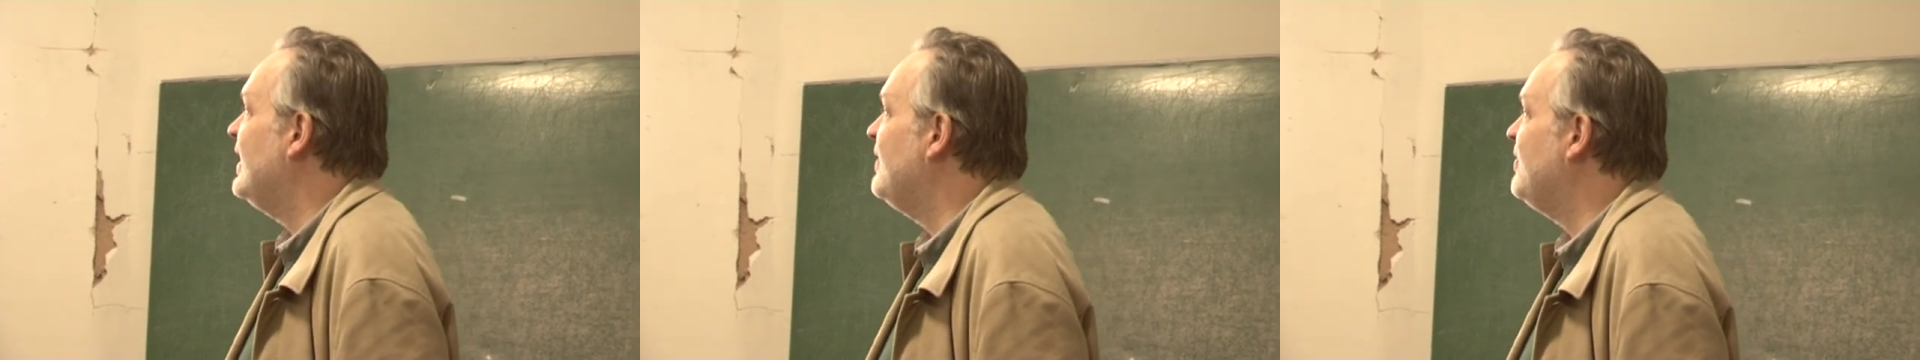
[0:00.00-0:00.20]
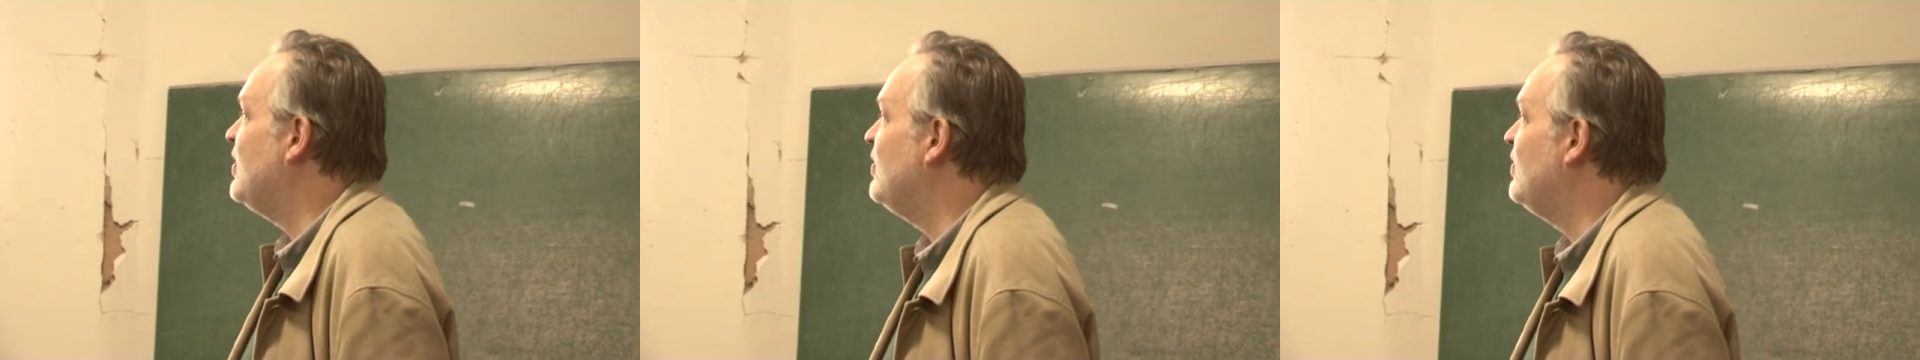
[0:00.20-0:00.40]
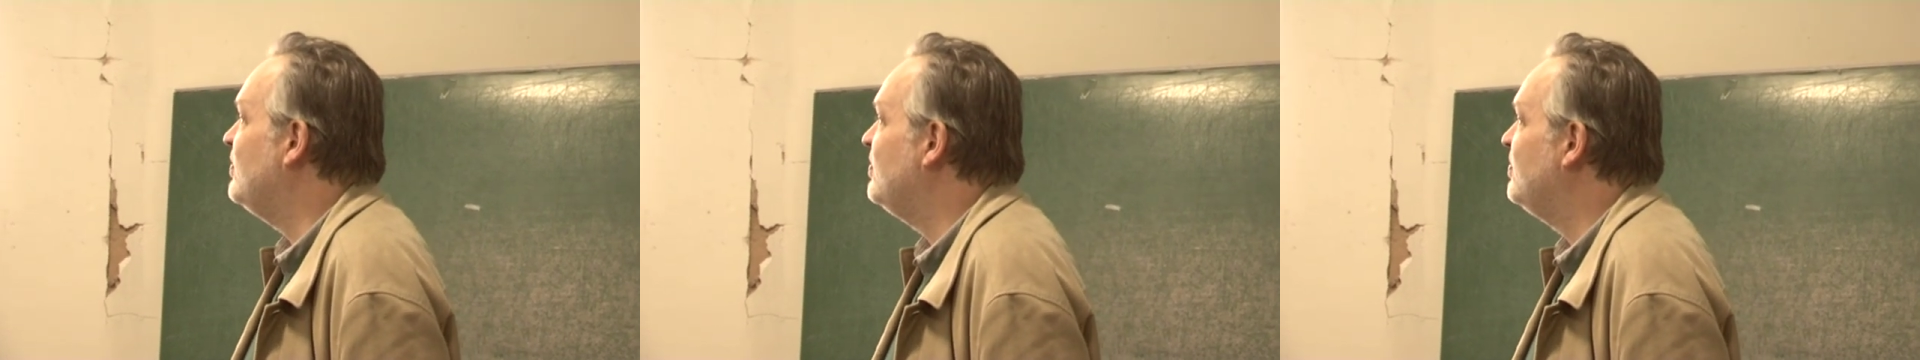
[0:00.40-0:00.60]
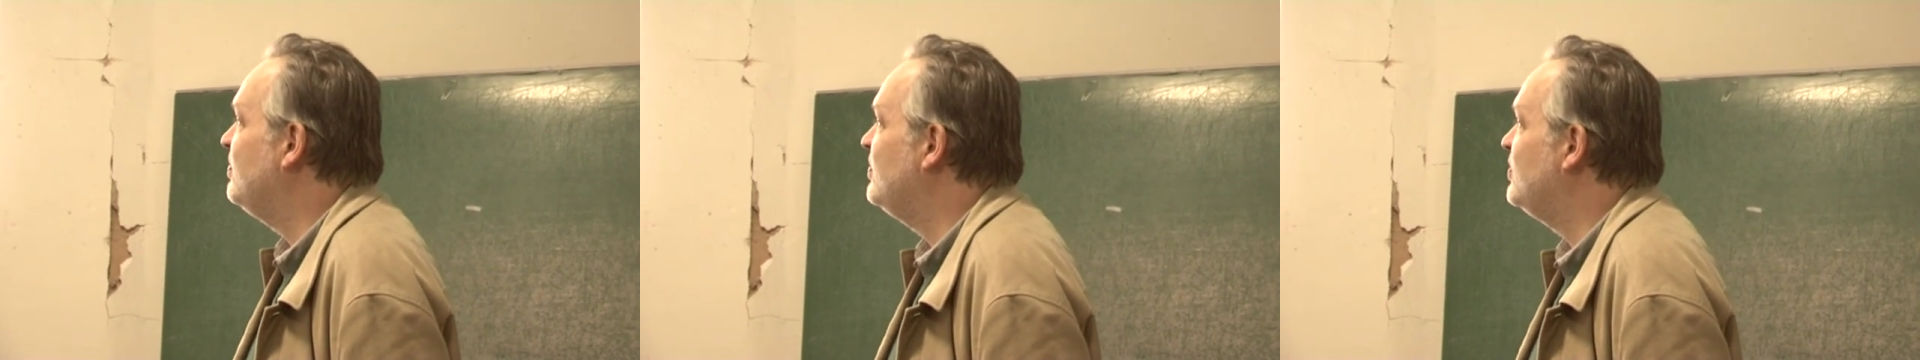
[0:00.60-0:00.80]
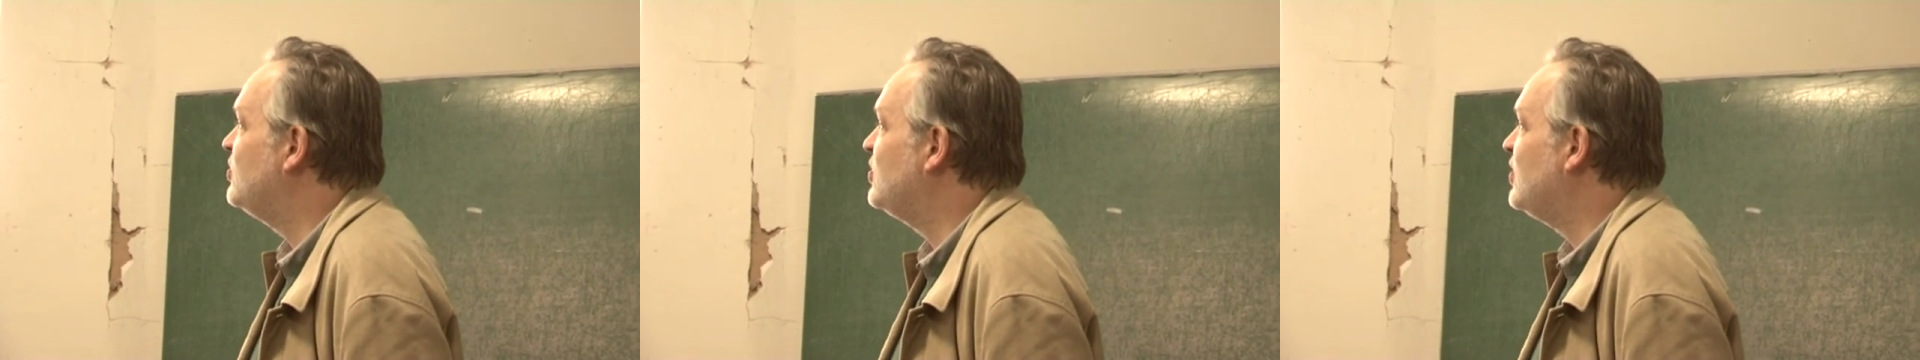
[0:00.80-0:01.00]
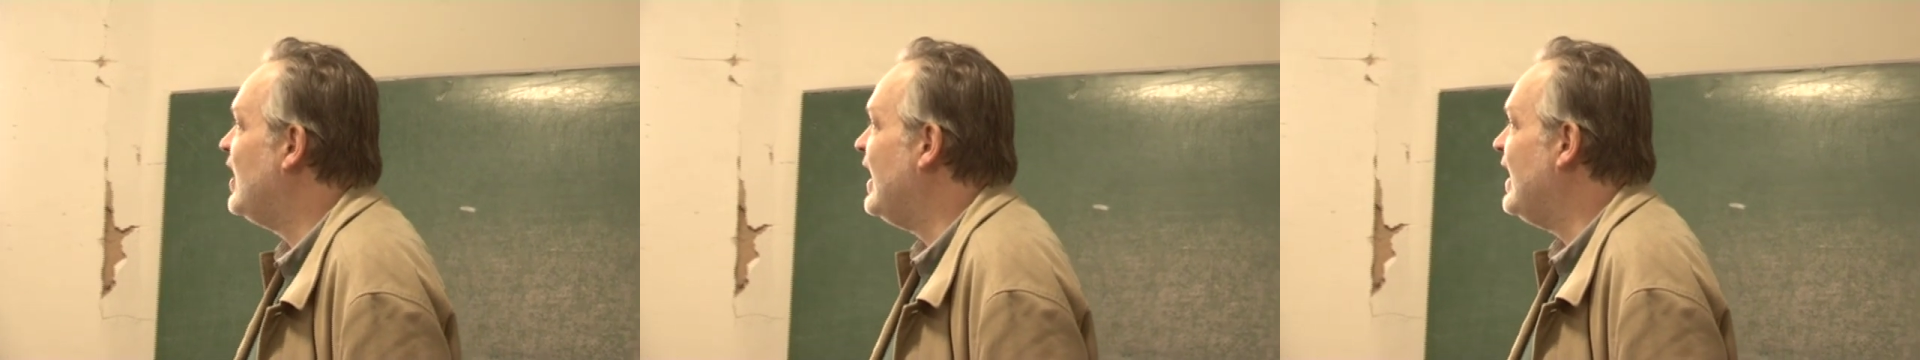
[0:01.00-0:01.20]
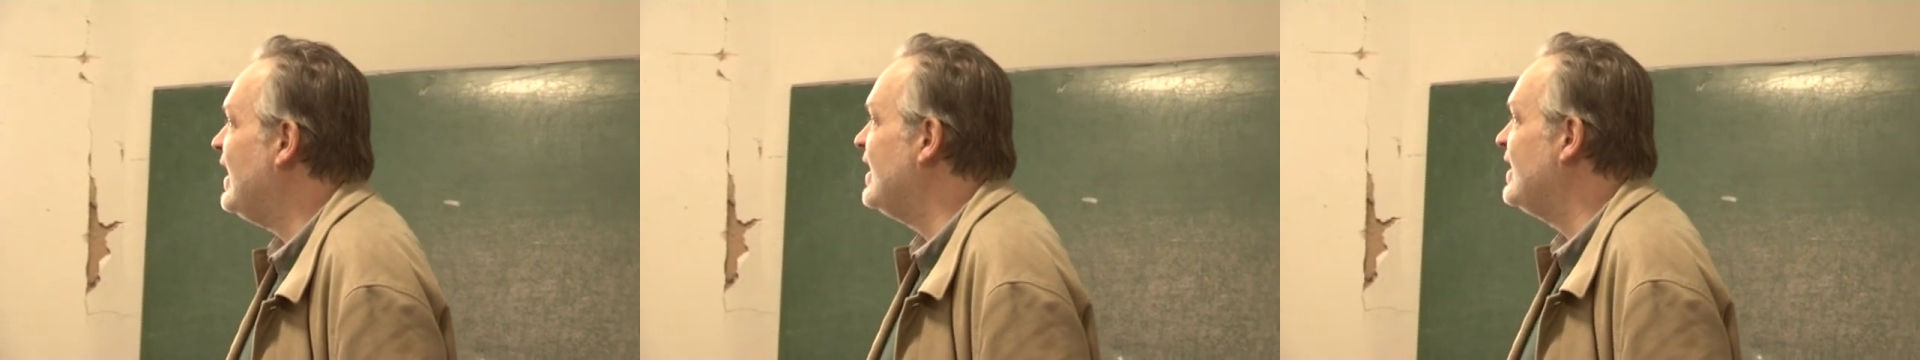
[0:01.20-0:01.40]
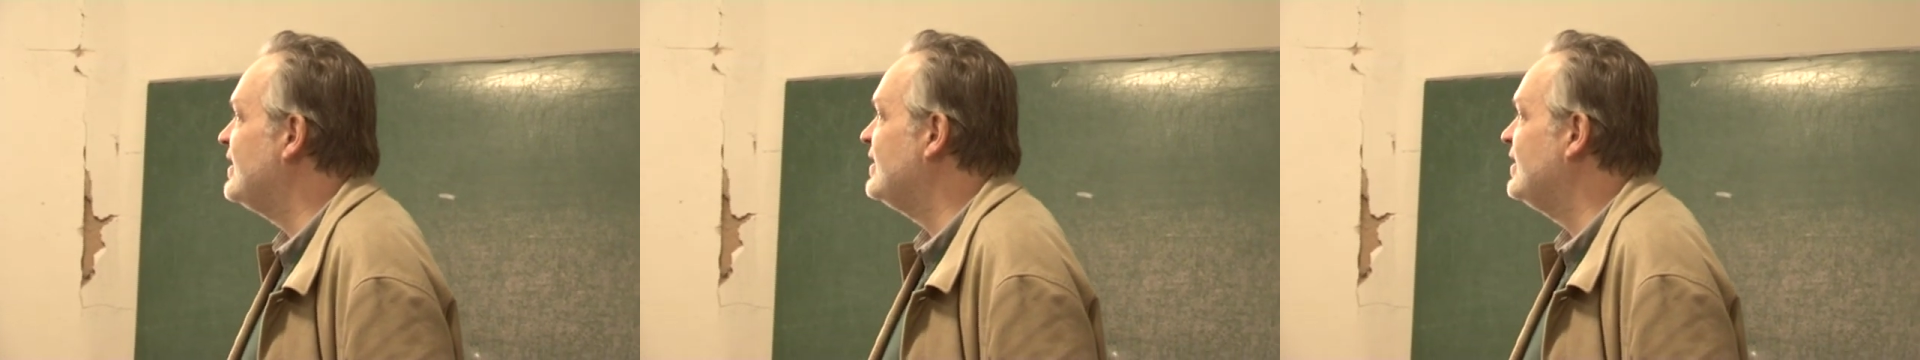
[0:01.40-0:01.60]
If you try
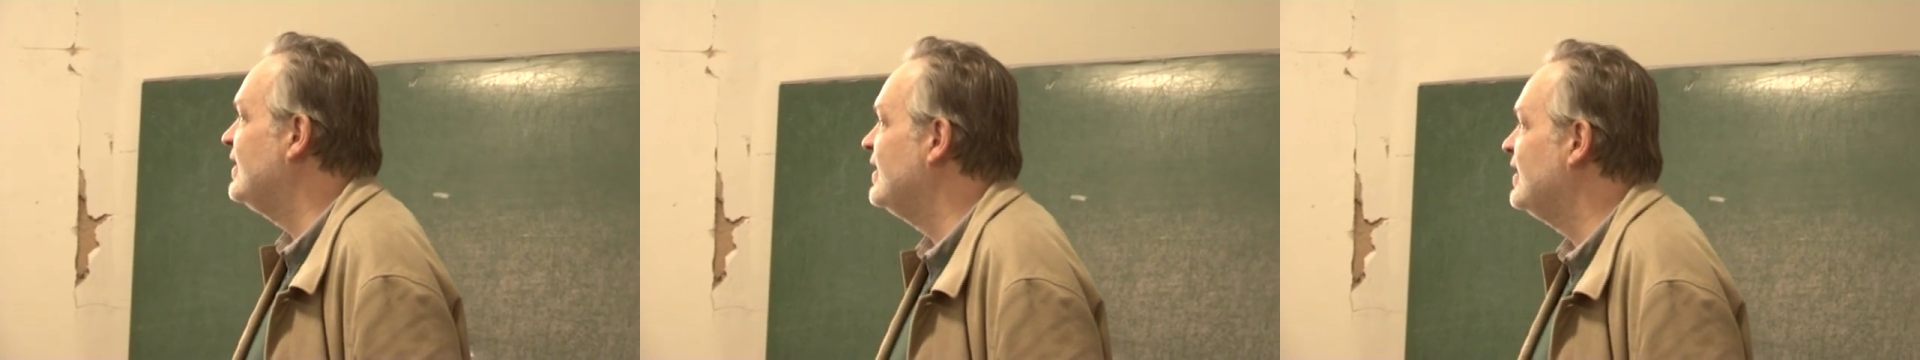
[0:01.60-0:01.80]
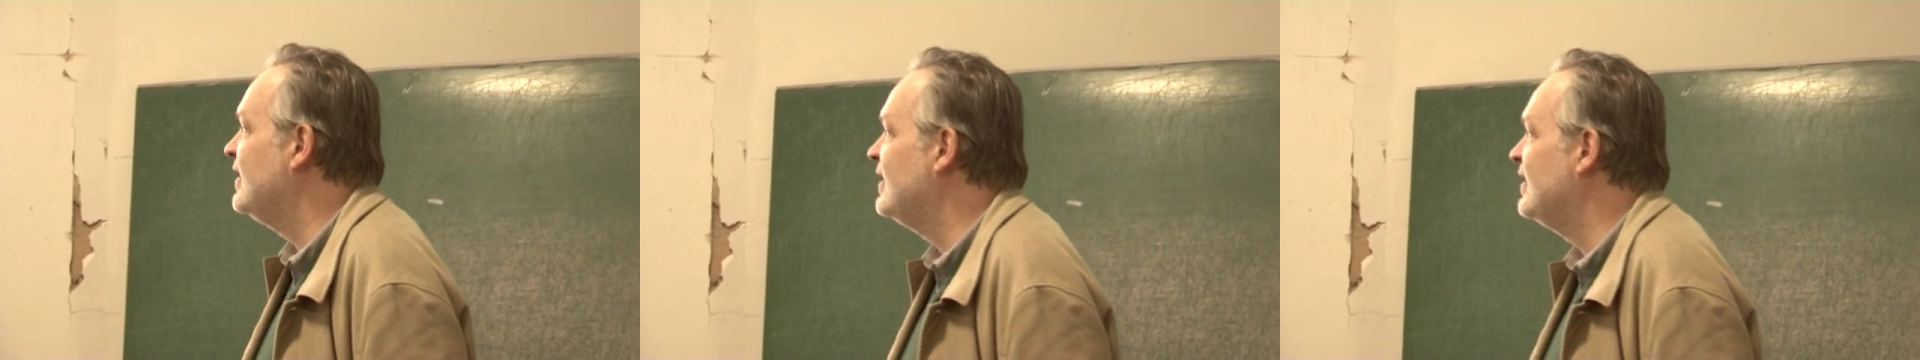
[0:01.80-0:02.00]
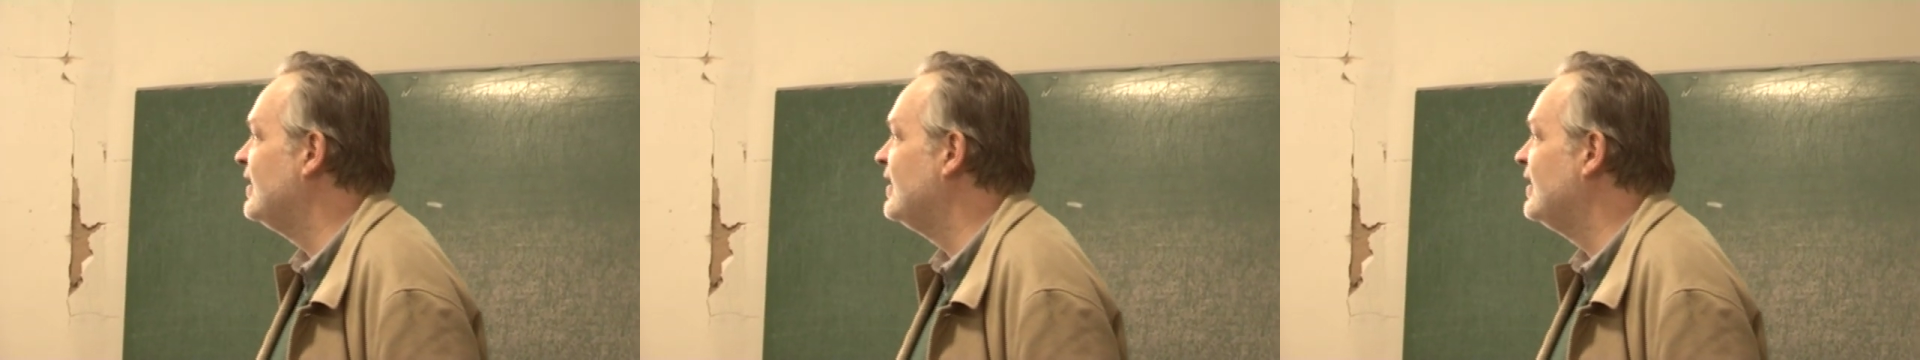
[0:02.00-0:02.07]
and